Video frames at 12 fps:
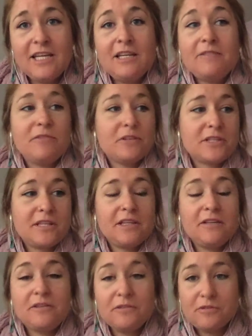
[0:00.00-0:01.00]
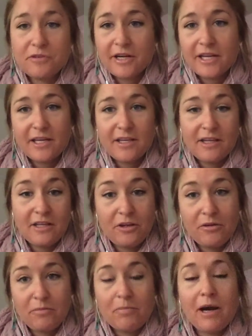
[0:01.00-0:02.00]
First thing you do, drink it, and
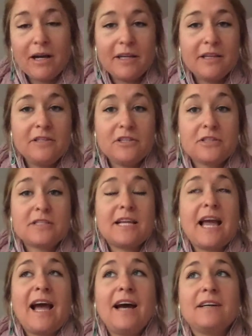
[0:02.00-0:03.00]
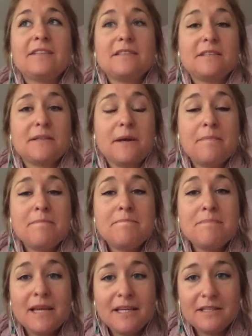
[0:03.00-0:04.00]
your body just has this
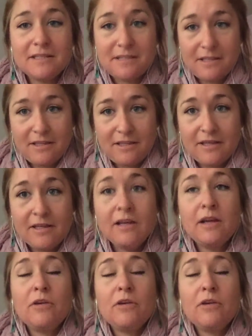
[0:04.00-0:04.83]
amazing